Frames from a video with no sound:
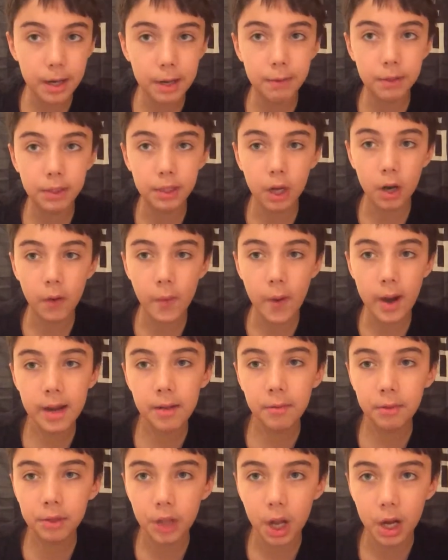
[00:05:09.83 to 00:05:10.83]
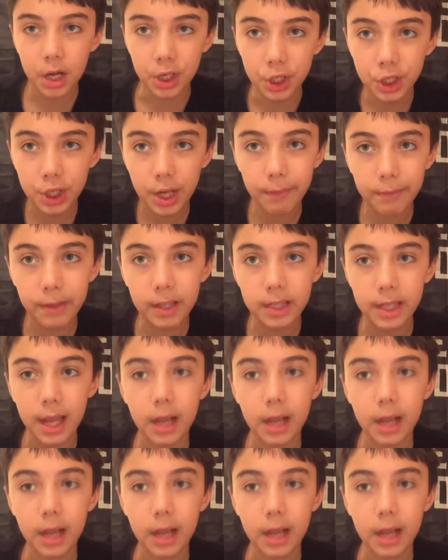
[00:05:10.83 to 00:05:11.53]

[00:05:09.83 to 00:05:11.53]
was on his shift, he's